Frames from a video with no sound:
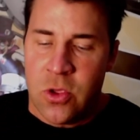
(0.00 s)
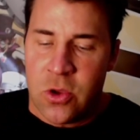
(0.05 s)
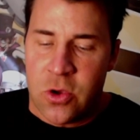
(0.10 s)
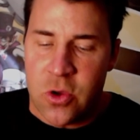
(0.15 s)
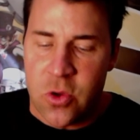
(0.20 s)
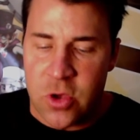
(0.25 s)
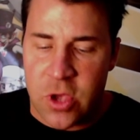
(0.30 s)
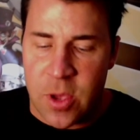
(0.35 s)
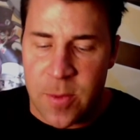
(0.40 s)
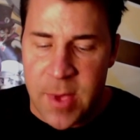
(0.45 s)

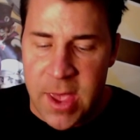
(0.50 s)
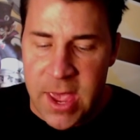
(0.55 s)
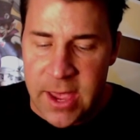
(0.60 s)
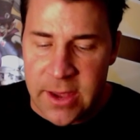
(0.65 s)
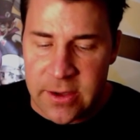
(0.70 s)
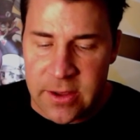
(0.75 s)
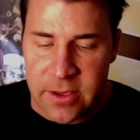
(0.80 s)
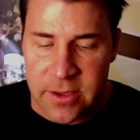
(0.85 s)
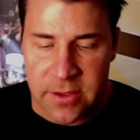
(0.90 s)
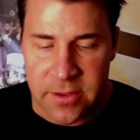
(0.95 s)
new
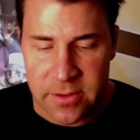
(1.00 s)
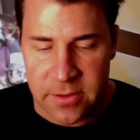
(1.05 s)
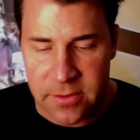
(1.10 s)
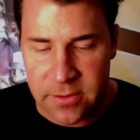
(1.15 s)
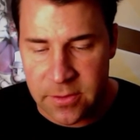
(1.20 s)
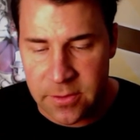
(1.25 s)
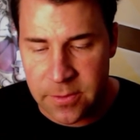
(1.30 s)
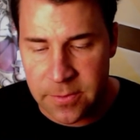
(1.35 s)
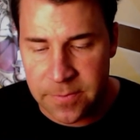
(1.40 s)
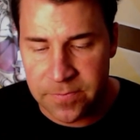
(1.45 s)
command,
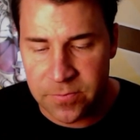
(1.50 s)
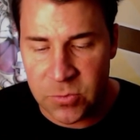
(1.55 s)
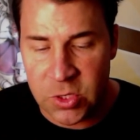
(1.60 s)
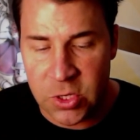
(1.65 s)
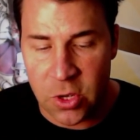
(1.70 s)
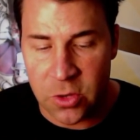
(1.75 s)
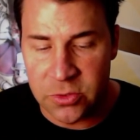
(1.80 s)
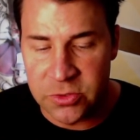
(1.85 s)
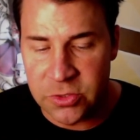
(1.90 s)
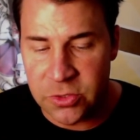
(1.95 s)

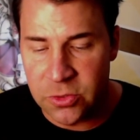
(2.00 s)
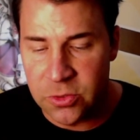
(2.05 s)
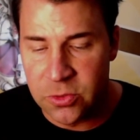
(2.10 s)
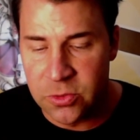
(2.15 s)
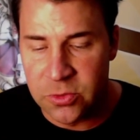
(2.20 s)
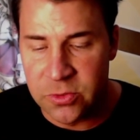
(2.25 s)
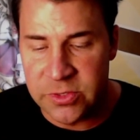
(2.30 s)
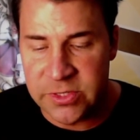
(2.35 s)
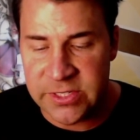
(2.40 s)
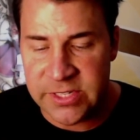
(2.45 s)
go
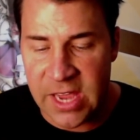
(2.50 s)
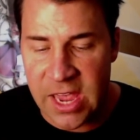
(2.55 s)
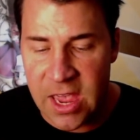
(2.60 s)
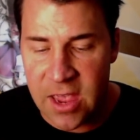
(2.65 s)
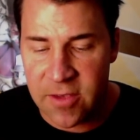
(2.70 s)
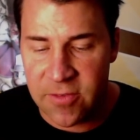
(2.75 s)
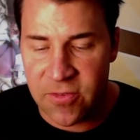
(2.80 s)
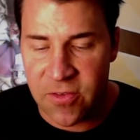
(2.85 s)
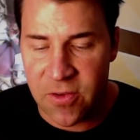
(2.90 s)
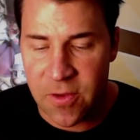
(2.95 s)
to
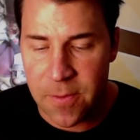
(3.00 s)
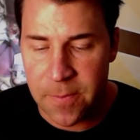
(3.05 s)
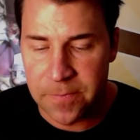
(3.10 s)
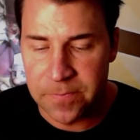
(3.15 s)
save,